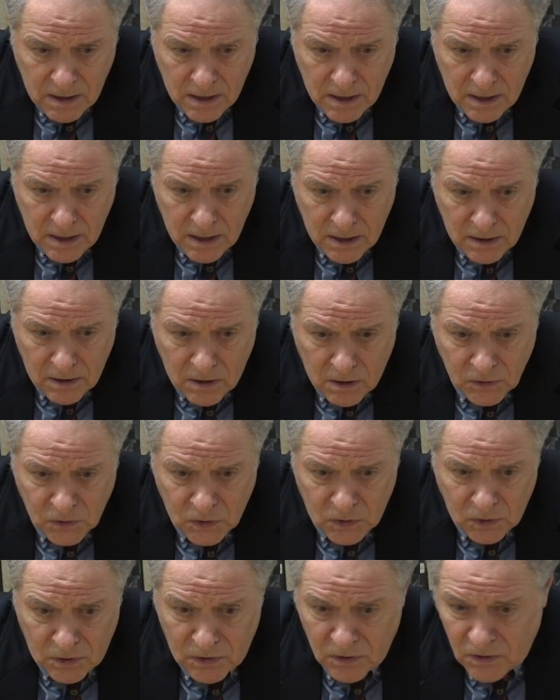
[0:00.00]
And then our
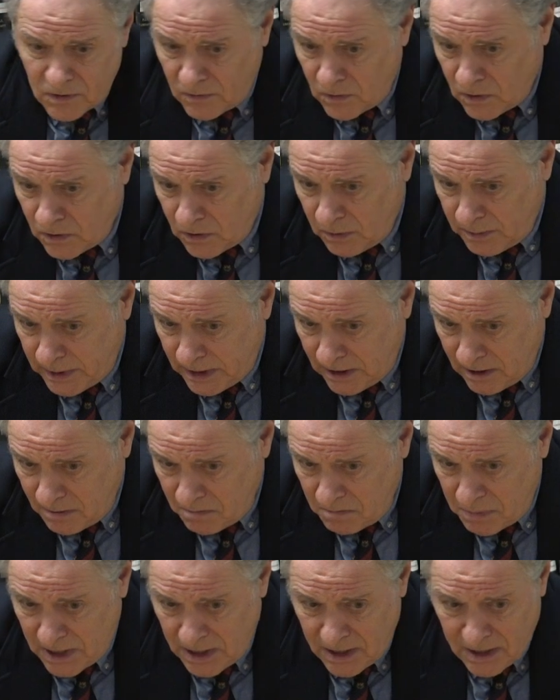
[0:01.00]
students have also been
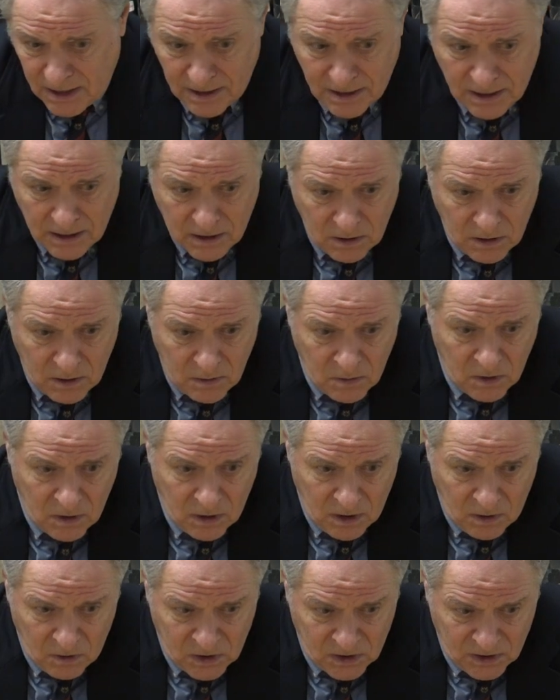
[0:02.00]
competing there and,
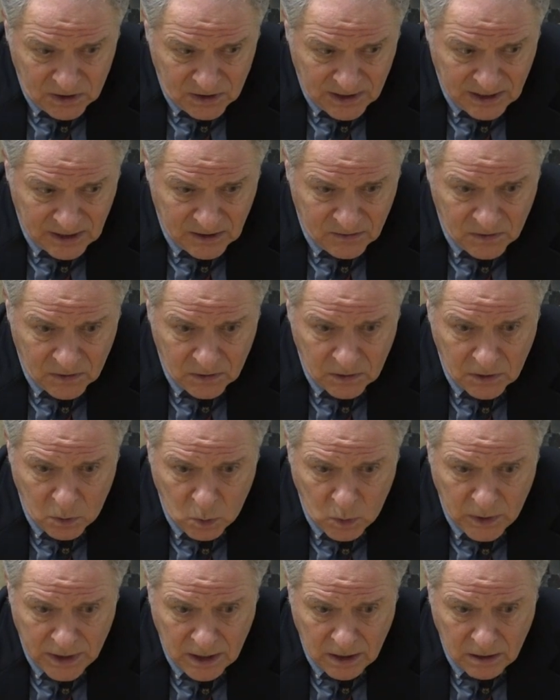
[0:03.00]
and successful
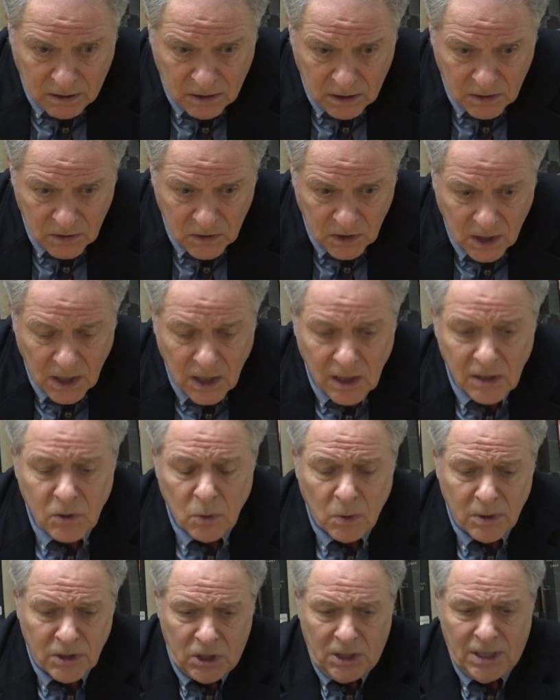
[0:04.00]
and winning things. Mm -hmm.
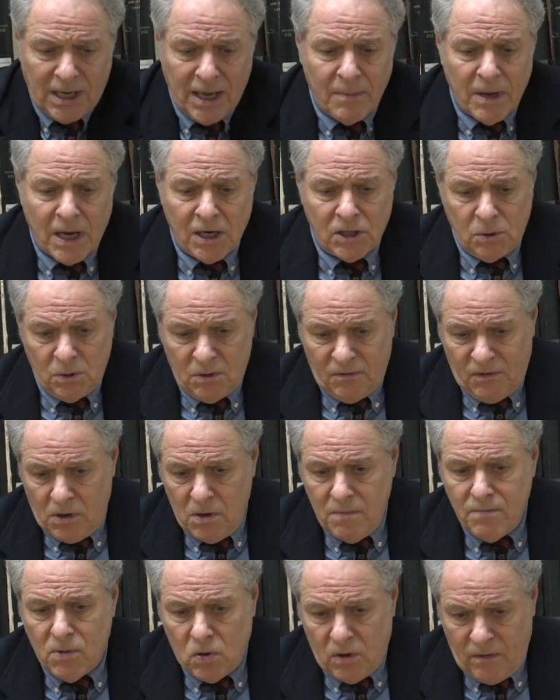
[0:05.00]
So when she came back, she was
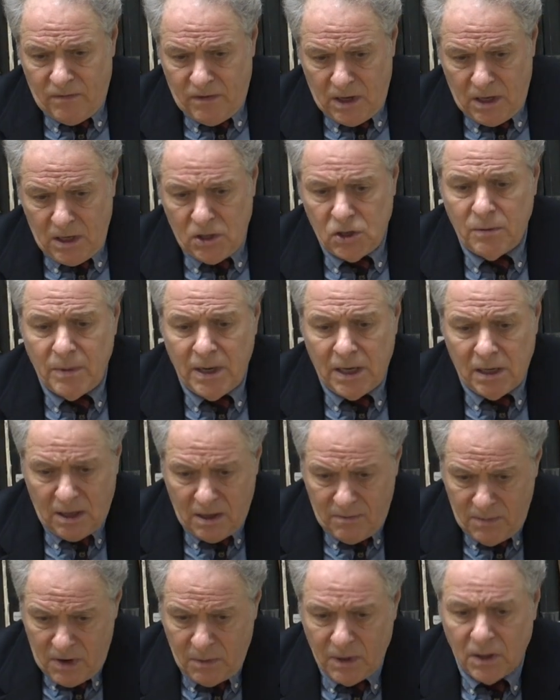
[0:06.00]
very motivated. She made a
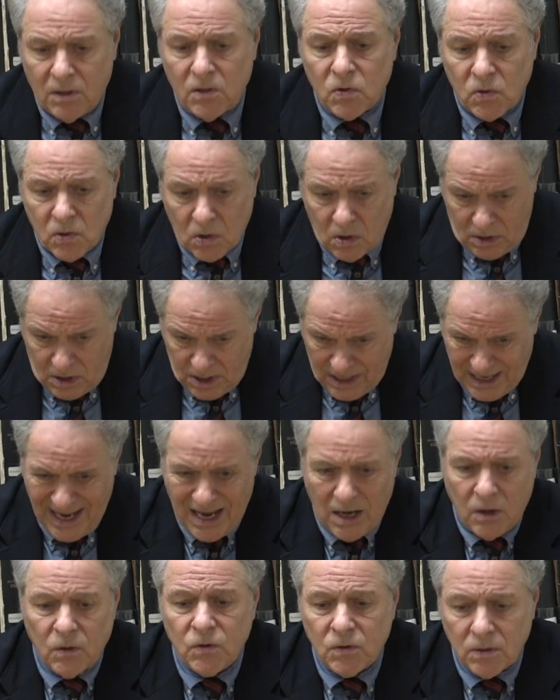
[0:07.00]
commitment to start the
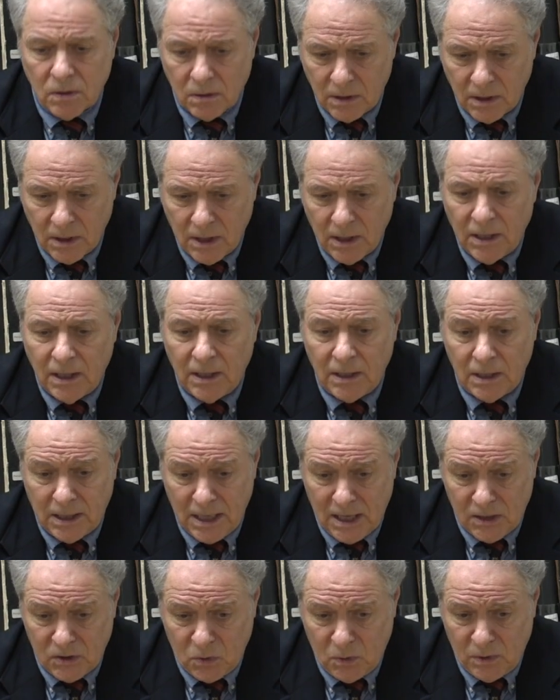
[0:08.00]
council, and
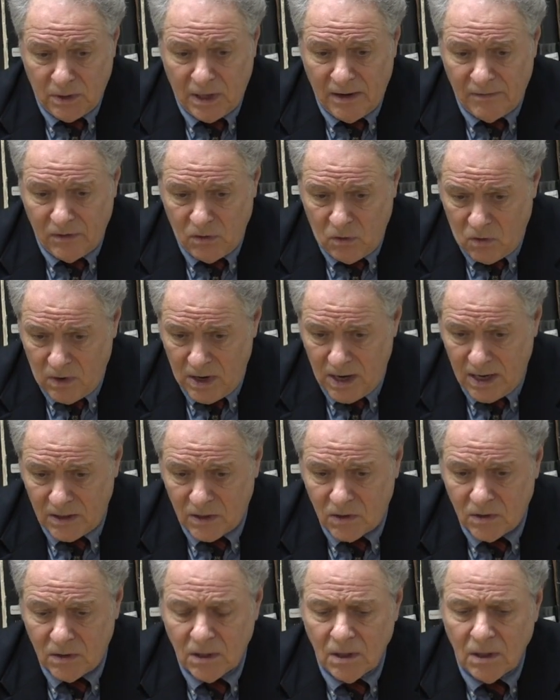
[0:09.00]
the council would have
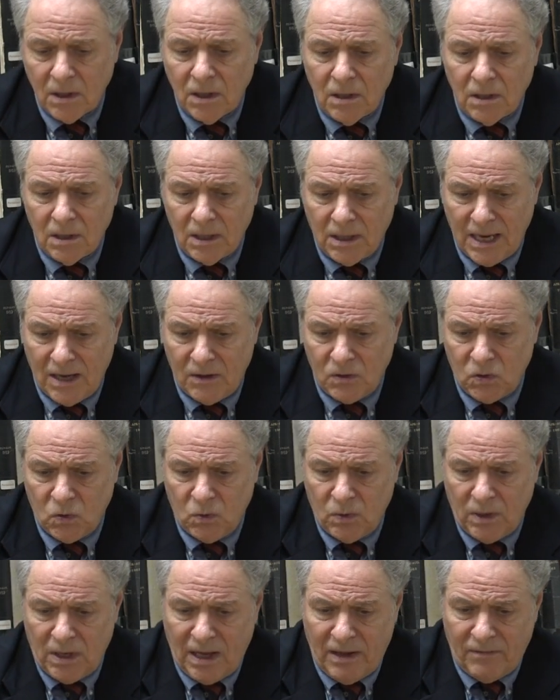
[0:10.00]
grants. The council
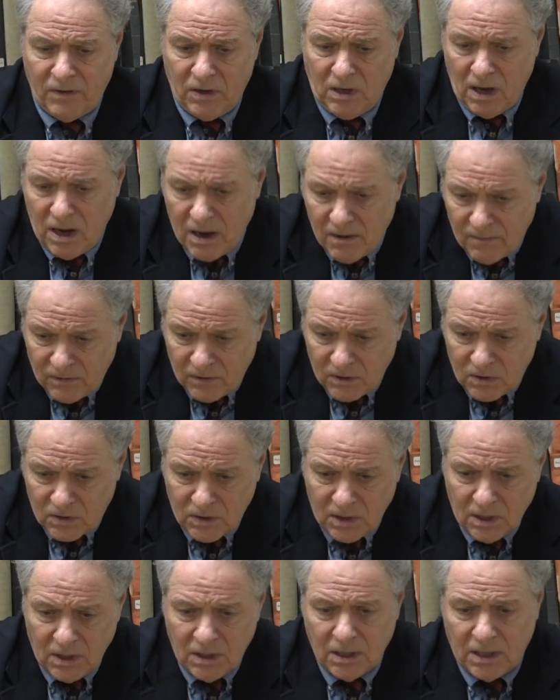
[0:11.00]
would have a
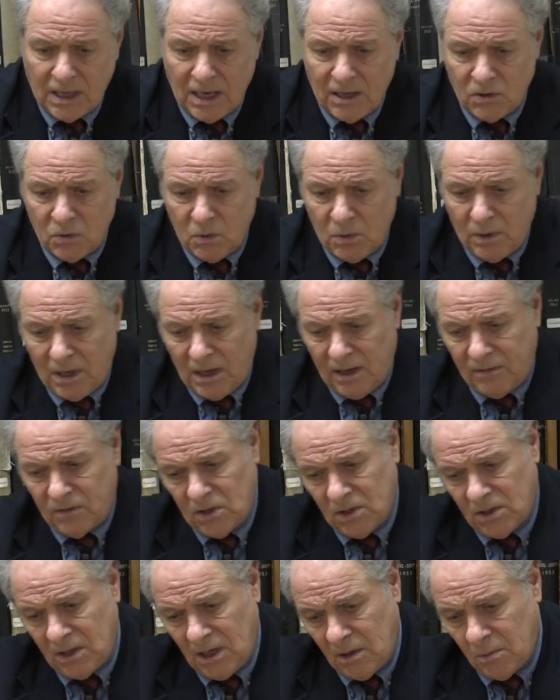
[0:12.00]
conference. The council would have
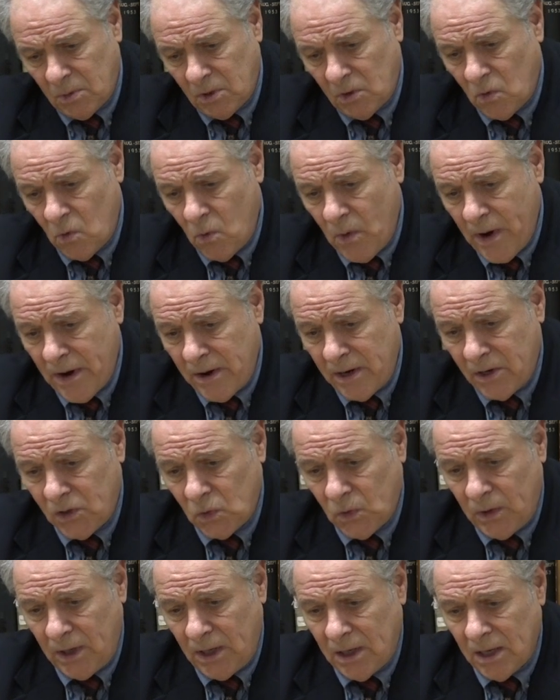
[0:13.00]
Sustainable Awareness
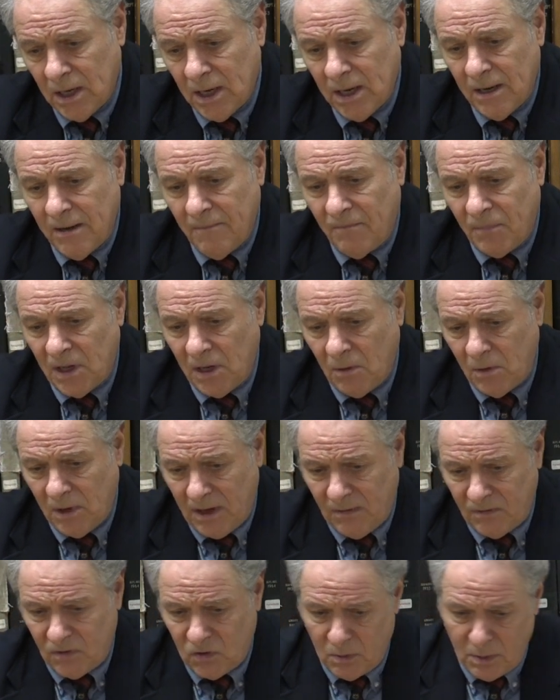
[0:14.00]
Week. They would
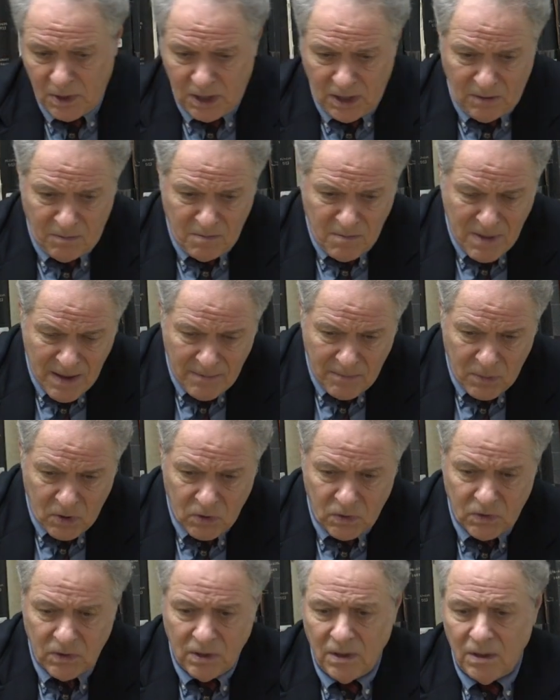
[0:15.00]
have so many
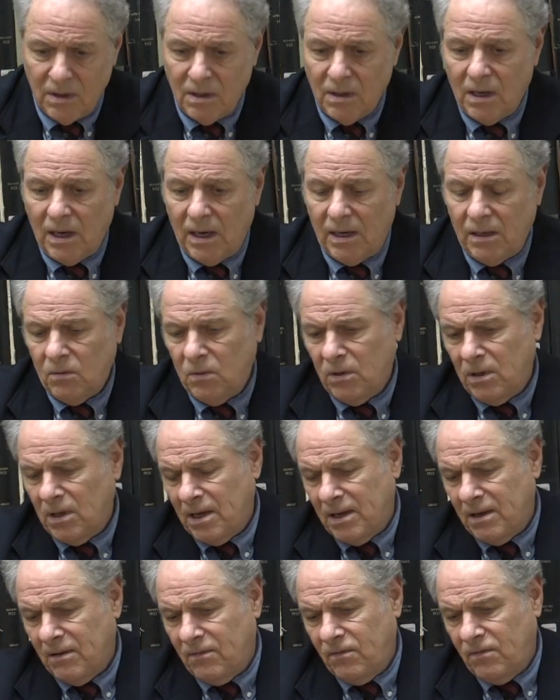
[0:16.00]
members, and it would
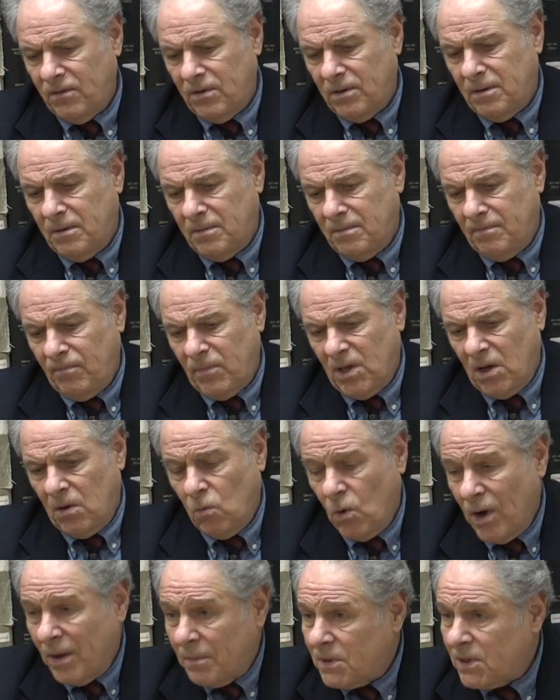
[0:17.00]
have um, a
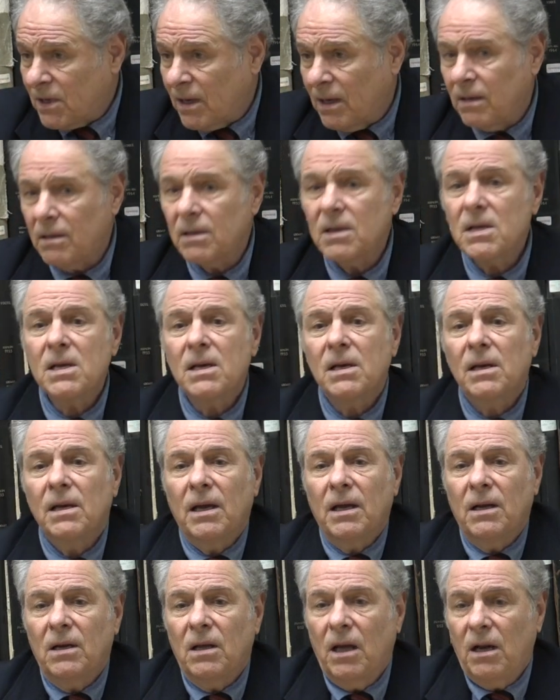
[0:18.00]
website,
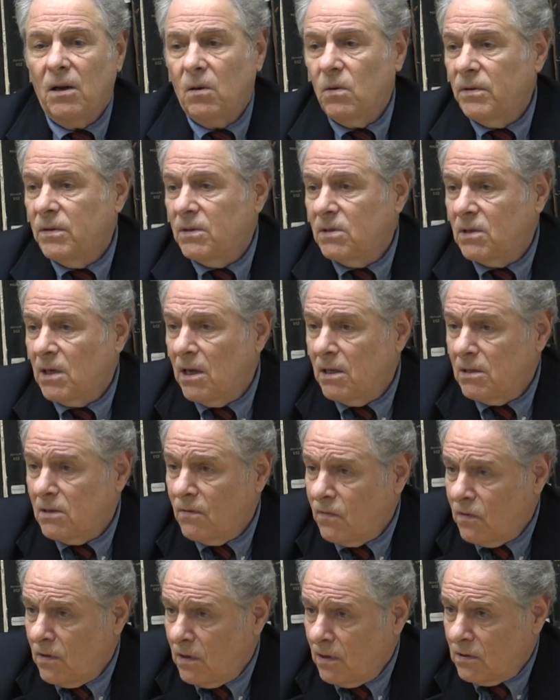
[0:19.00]
and, and all these kinds
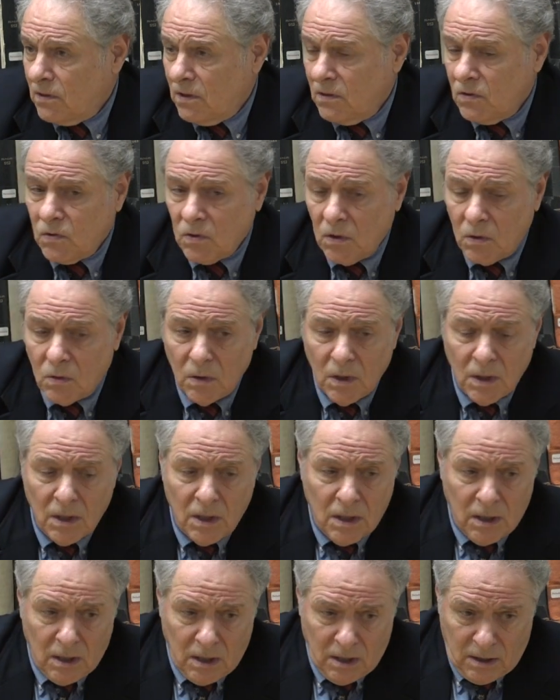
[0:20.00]
of things. And so
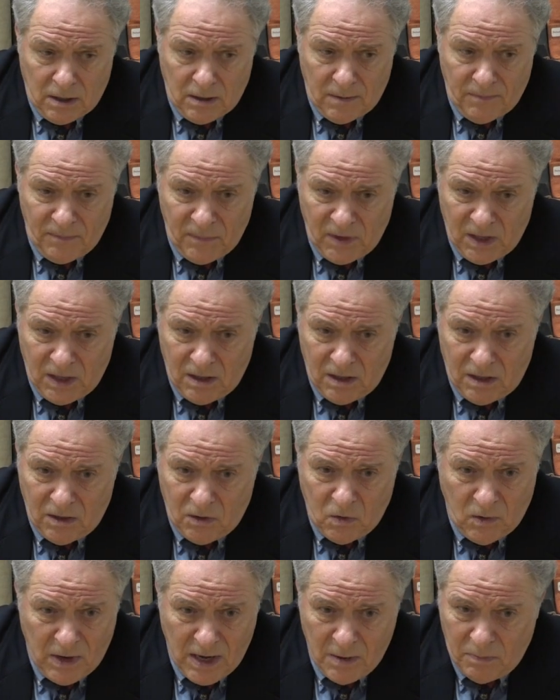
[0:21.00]
um, the
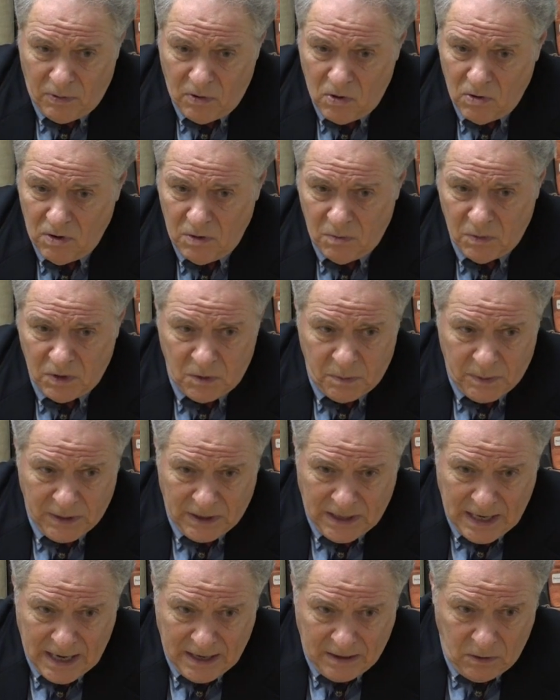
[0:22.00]
grant program was
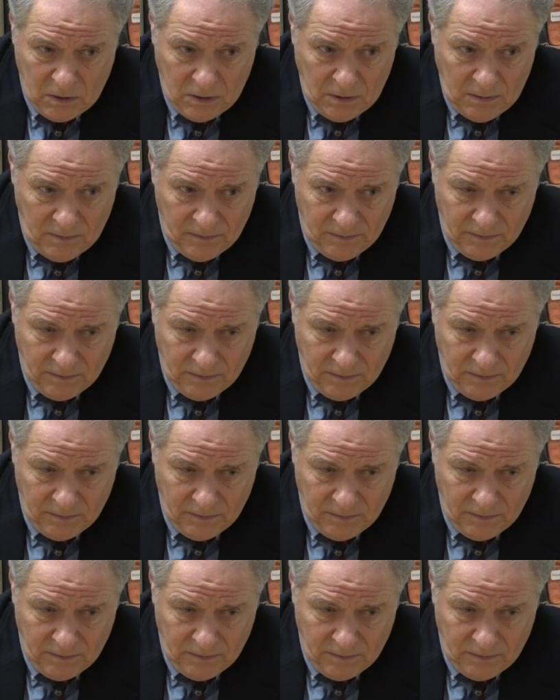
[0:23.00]
spectacular.